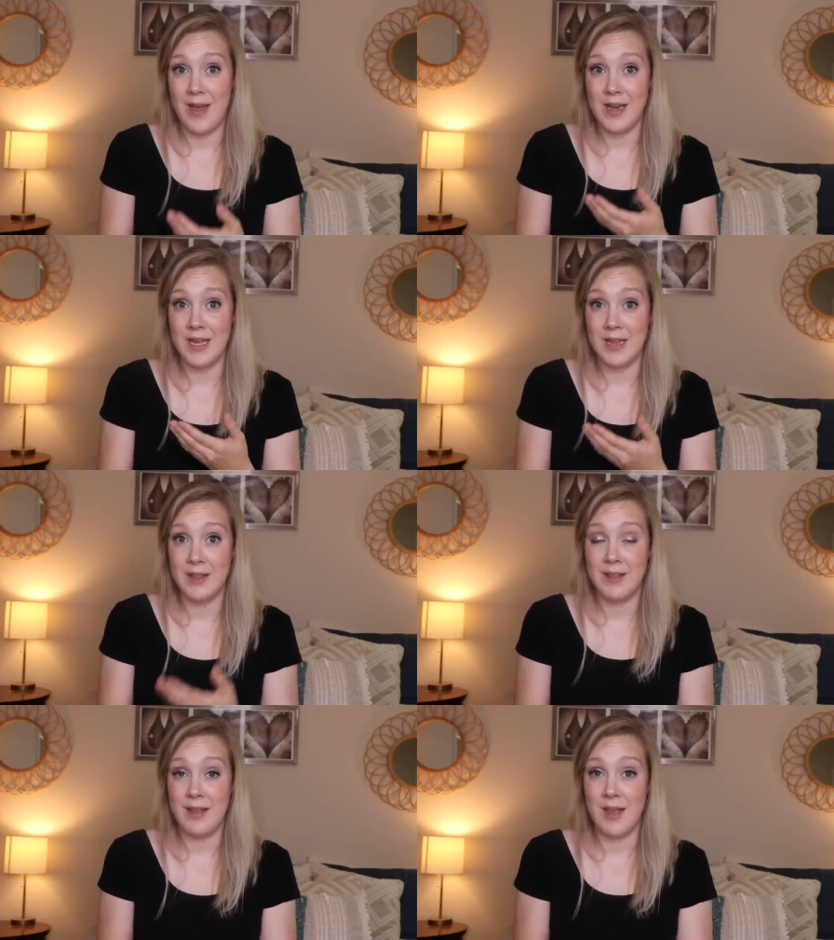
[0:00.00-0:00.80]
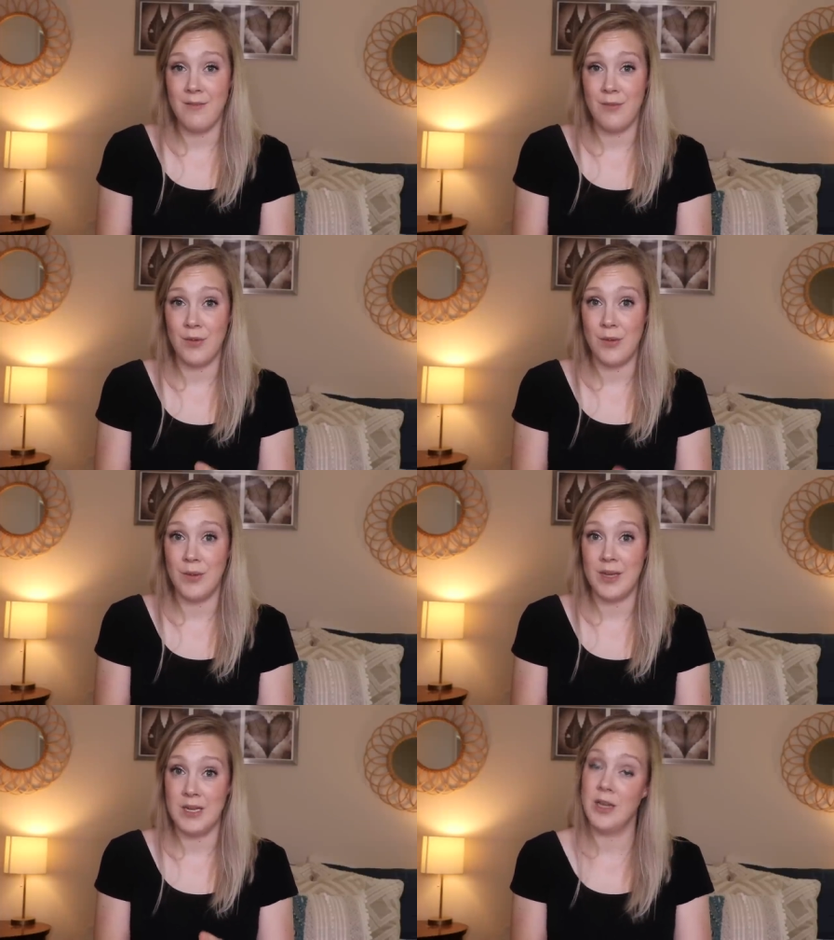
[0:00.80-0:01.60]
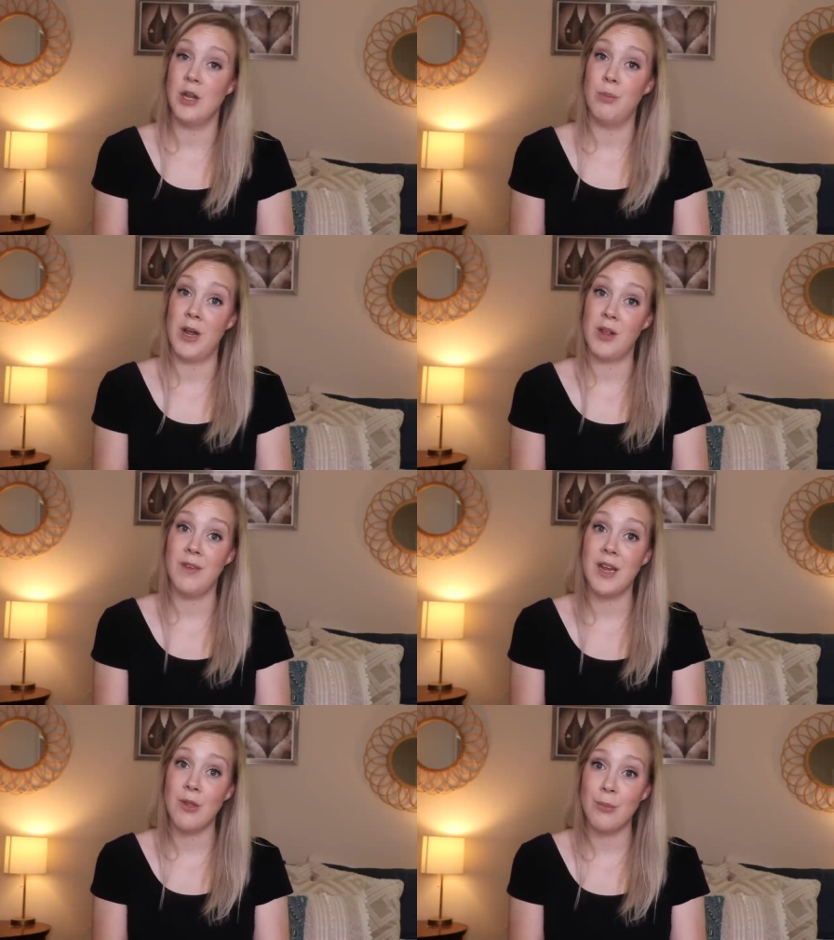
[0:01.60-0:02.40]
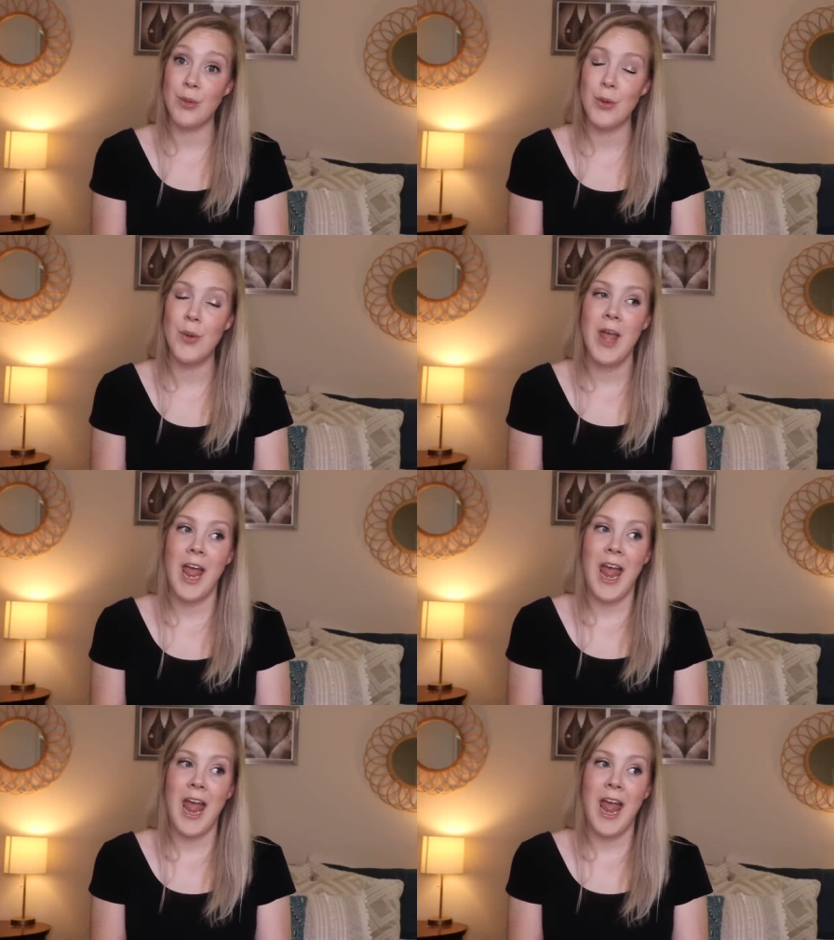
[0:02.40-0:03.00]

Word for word: that is safe for you to continue breastfeeding through.